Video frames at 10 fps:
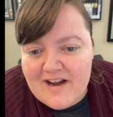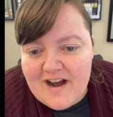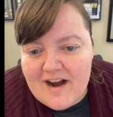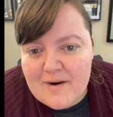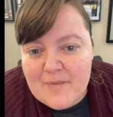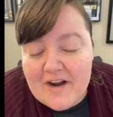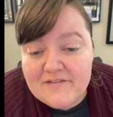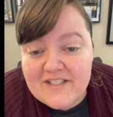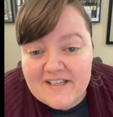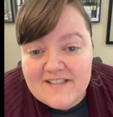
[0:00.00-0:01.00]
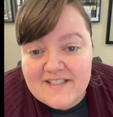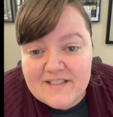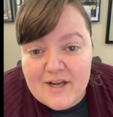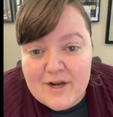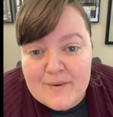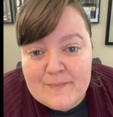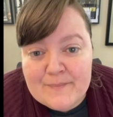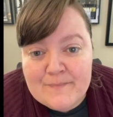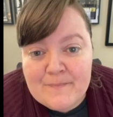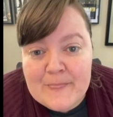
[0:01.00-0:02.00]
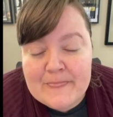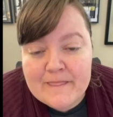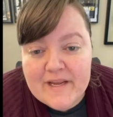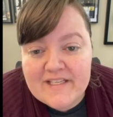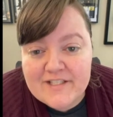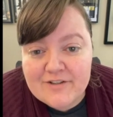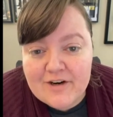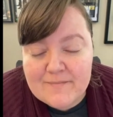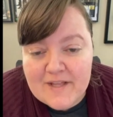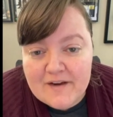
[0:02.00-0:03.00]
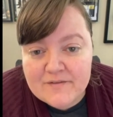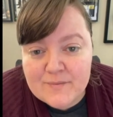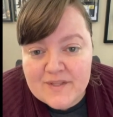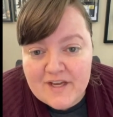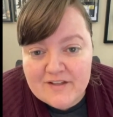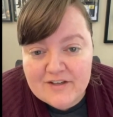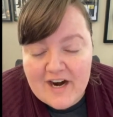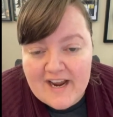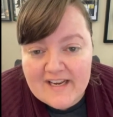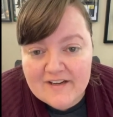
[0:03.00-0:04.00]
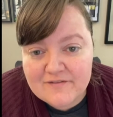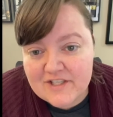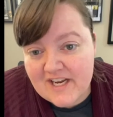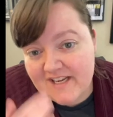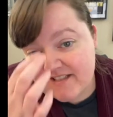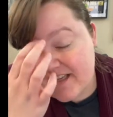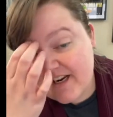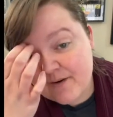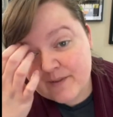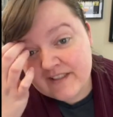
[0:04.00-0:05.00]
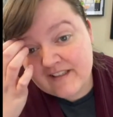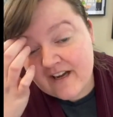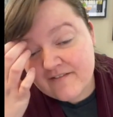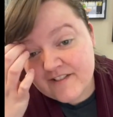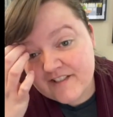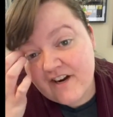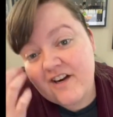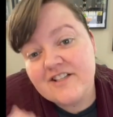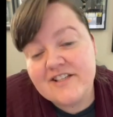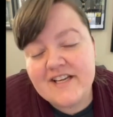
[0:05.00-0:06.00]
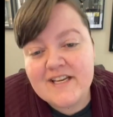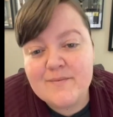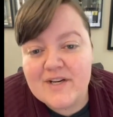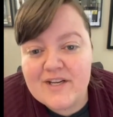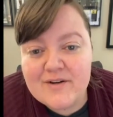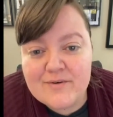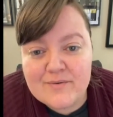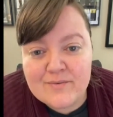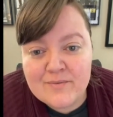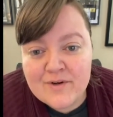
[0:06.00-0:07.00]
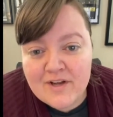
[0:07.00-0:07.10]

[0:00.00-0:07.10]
I've done some Instagram lives with other INFJs, and I would love to talk to anybody who